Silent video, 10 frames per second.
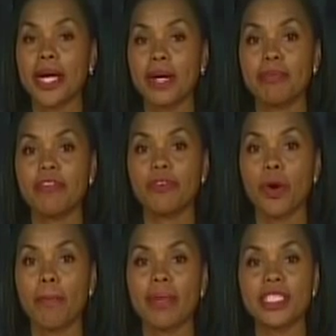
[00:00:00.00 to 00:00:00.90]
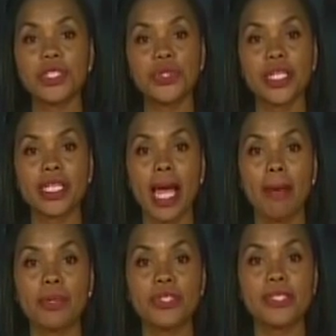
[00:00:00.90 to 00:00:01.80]
before Magistrate
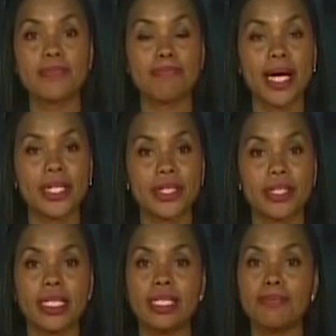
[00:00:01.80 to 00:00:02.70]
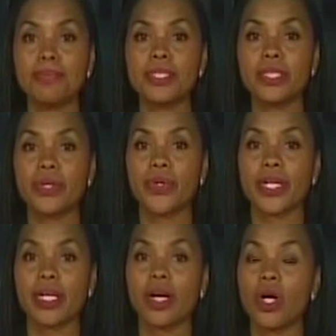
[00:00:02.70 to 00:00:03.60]
Emerson Banner in Punta Gorda
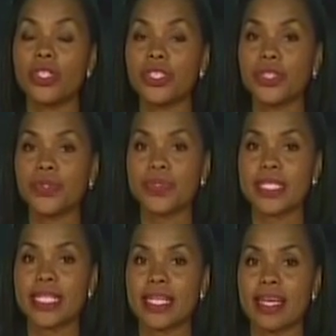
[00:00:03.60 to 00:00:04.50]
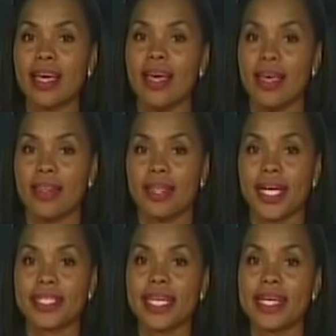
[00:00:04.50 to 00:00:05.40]
on Tuesday. That
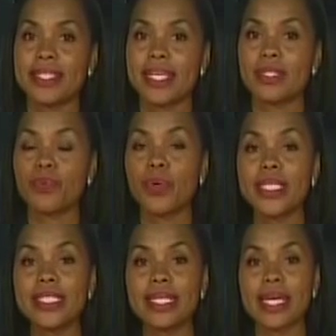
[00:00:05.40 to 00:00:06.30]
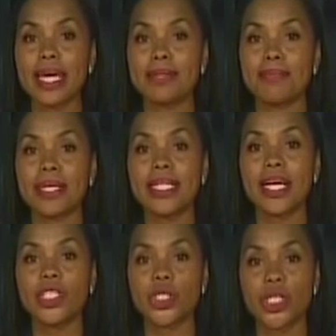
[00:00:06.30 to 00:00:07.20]
case has once again been
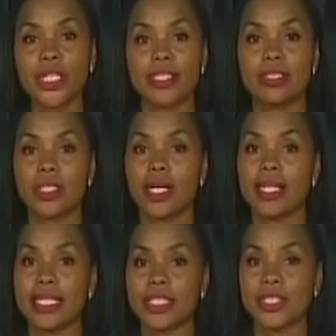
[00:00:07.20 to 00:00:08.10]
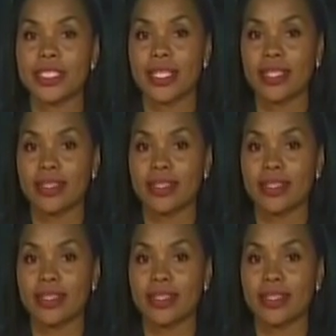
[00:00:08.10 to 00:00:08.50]
adjourned to a later date.